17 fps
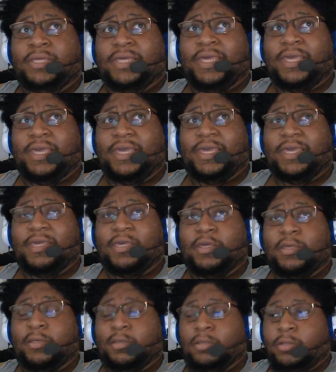eh
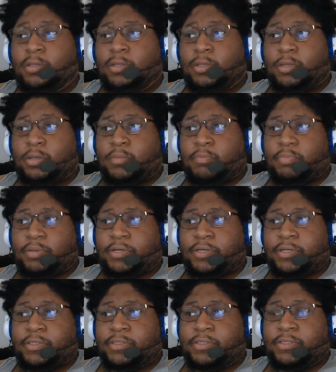
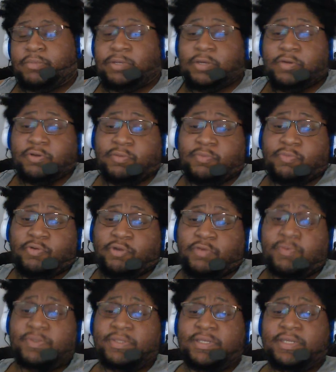but I'm not going to bore
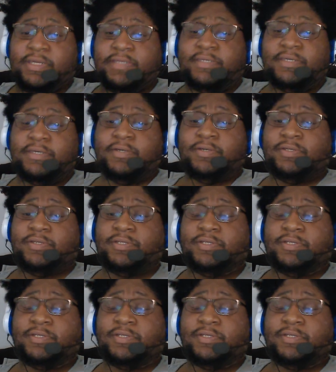you with the details.